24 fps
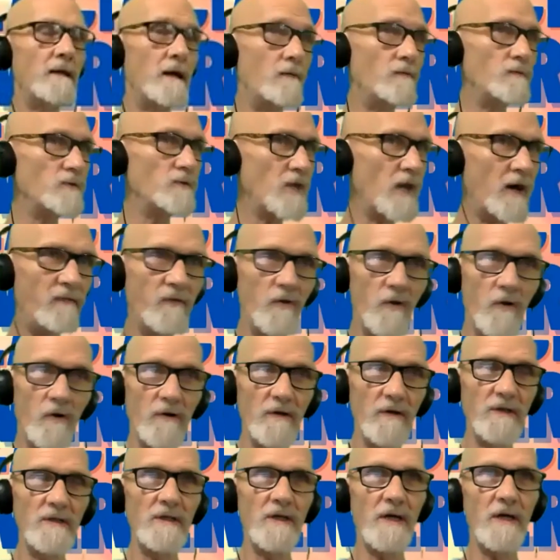was having all
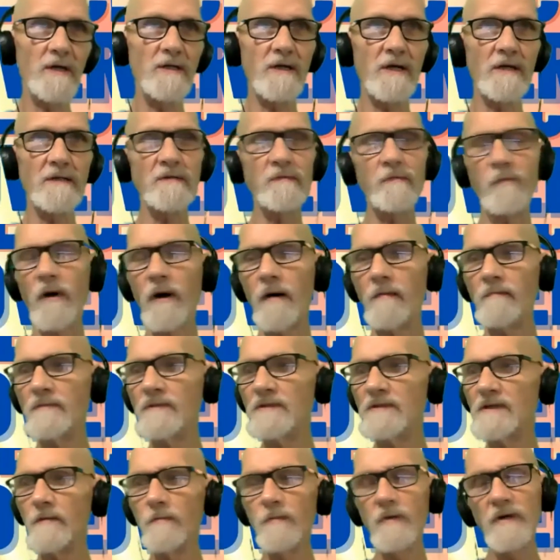these digestive problems.
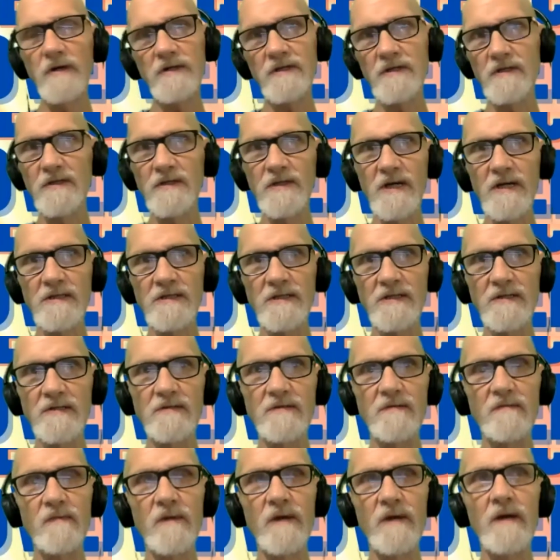Somebody suggested to
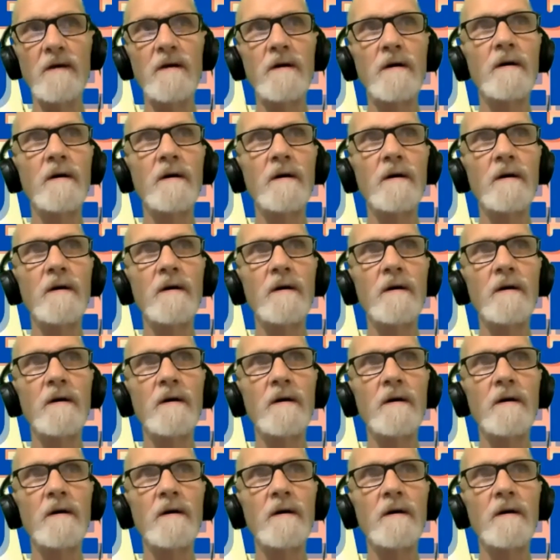me,